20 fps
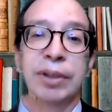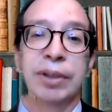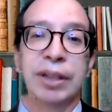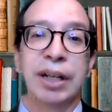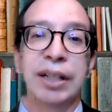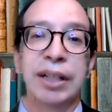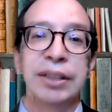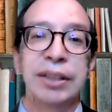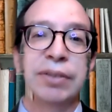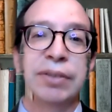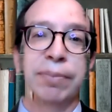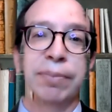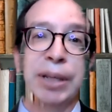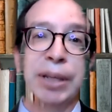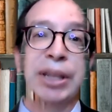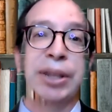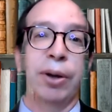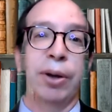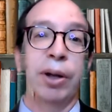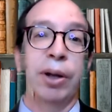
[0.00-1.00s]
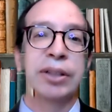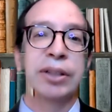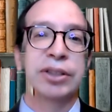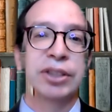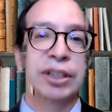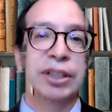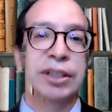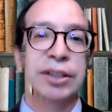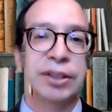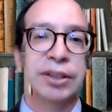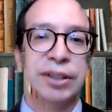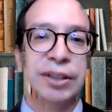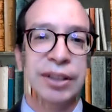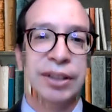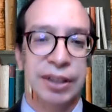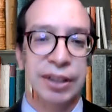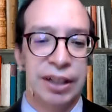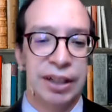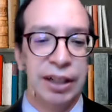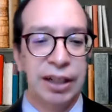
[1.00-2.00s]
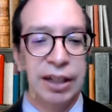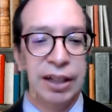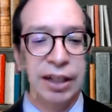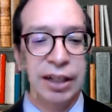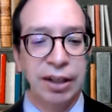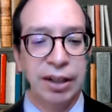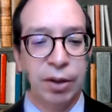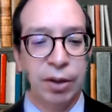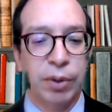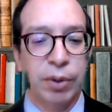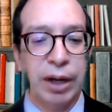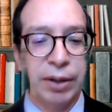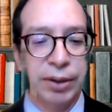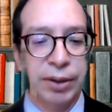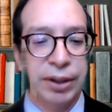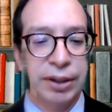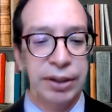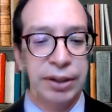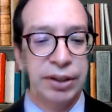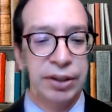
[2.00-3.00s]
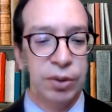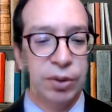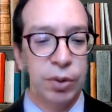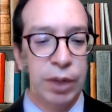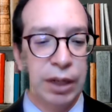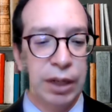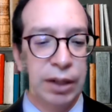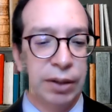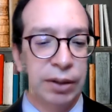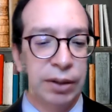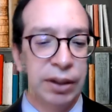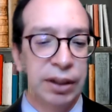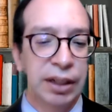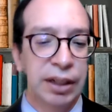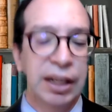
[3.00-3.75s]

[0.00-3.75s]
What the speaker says: kind of mythologies around this as well.